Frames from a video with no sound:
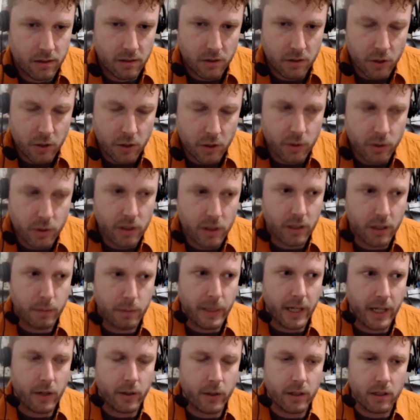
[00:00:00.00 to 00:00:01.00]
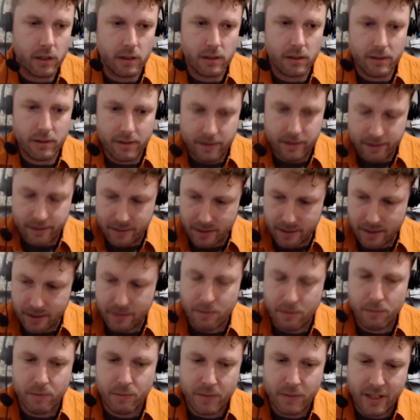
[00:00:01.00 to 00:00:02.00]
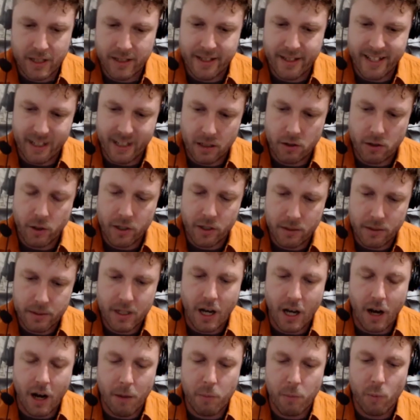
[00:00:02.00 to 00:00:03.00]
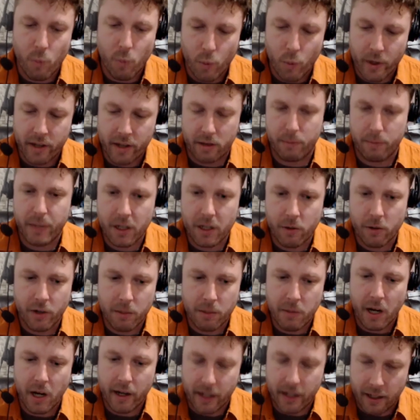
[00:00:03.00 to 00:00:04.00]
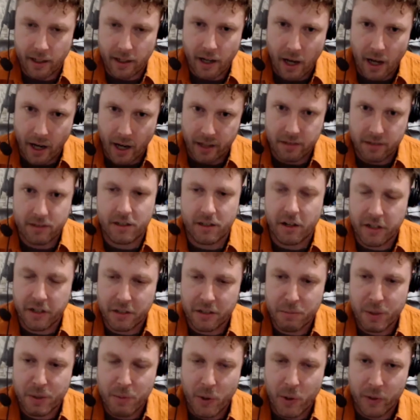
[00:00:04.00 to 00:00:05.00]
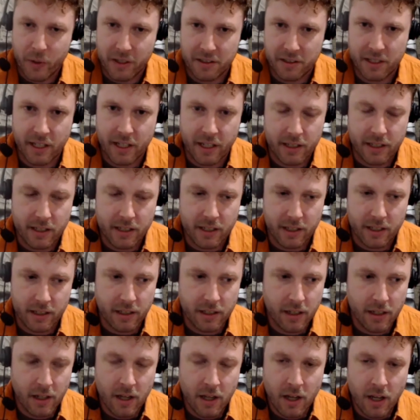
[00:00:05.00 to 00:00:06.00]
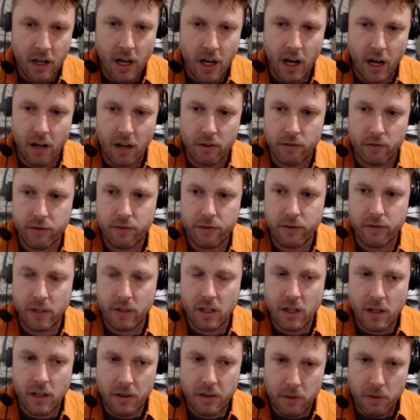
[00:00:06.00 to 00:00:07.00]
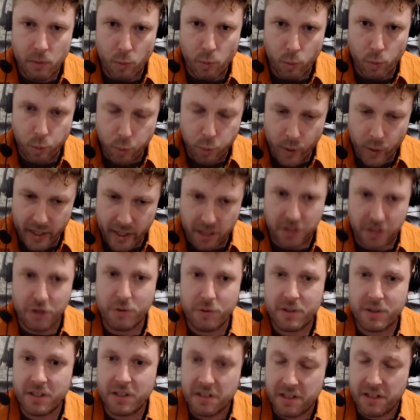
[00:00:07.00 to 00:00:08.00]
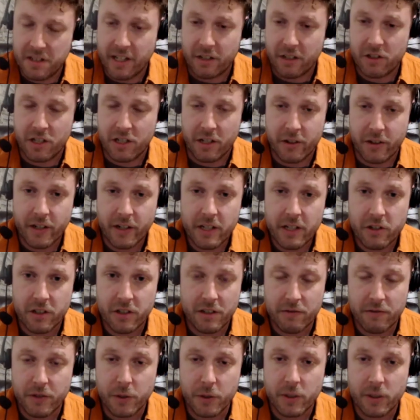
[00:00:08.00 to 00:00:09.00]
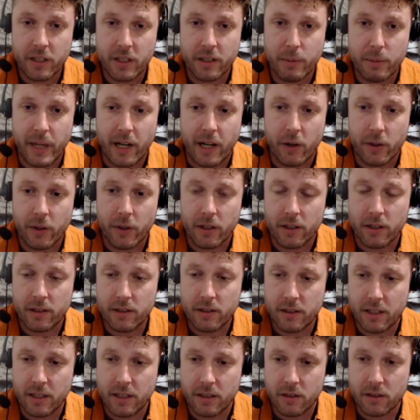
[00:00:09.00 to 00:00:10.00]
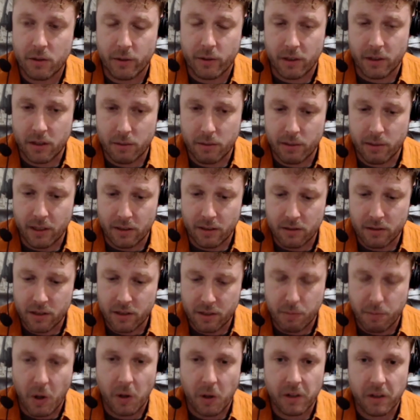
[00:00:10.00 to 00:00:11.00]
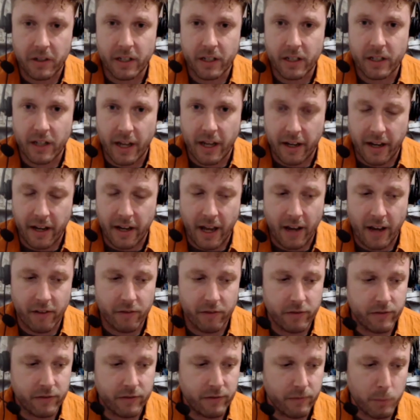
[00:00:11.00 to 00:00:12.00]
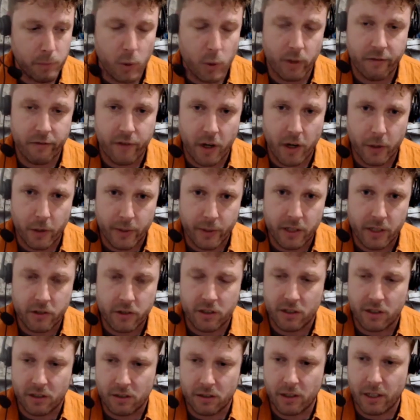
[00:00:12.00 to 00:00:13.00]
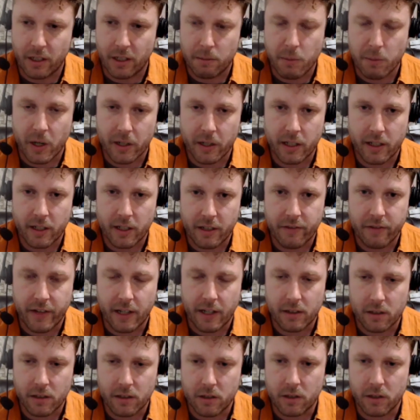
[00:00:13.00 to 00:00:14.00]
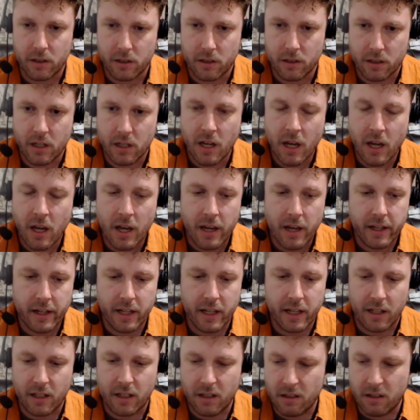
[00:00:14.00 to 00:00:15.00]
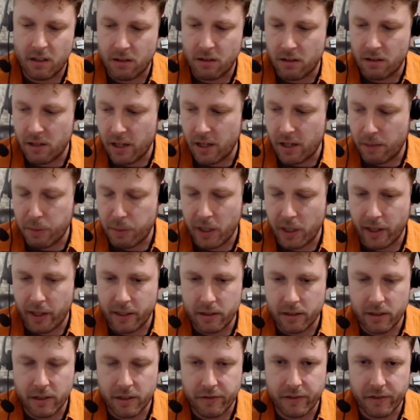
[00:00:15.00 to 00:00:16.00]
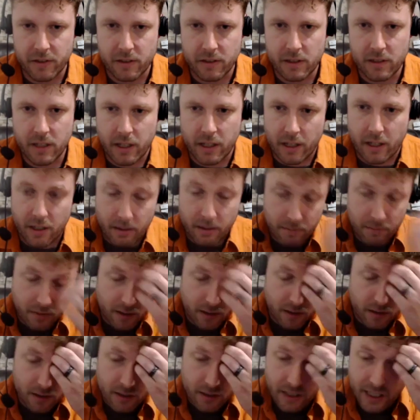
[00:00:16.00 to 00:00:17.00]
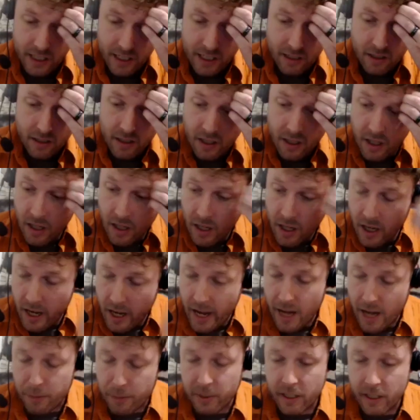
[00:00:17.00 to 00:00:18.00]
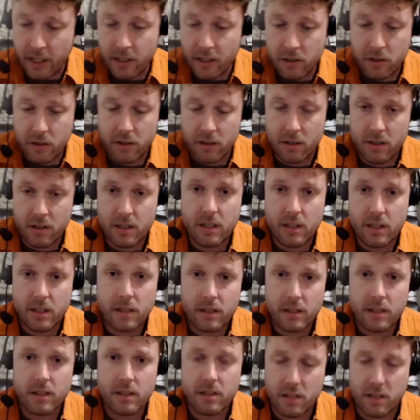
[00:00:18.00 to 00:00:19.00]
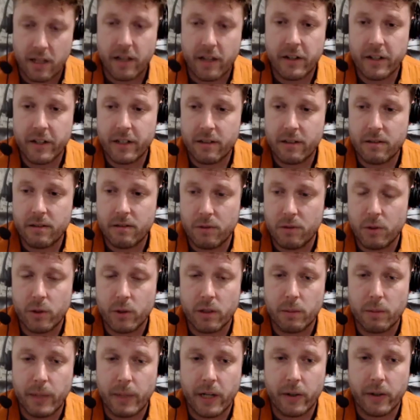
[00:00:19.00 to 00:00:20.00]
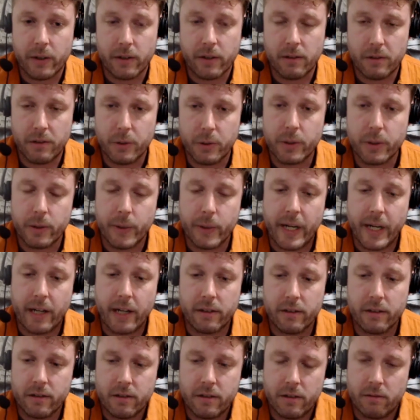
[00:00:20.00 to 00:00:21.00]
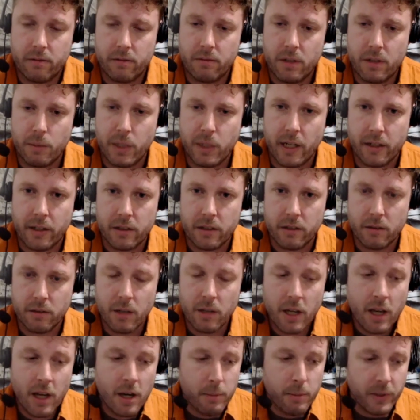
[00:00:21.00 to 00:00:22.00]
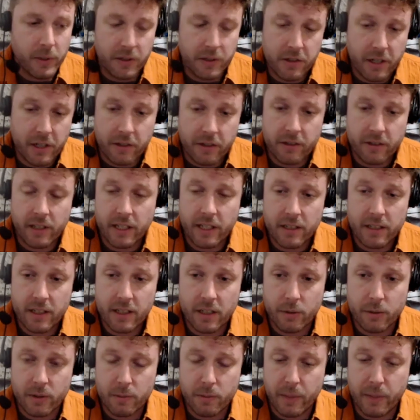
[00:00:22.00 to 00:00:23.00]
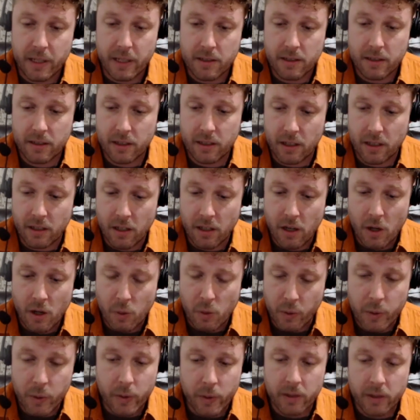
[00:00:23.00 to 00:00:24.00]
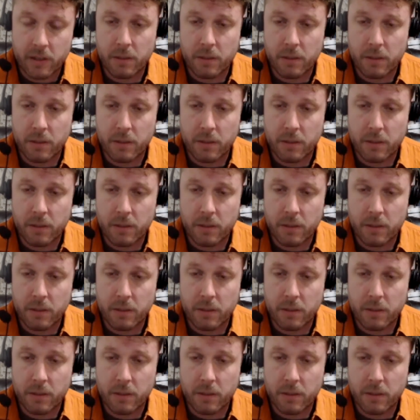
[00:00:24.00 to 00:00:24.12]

nuclear power that could come with Bitcoin mining, I started promoting the idea of we can use this next generation of nuclear power that's going to be smaller and have more far-reaching big market advantages, can apply to different heat applications that the standard nuclear power, nuclear reactors don't apply to. But the general idea was basically, we want to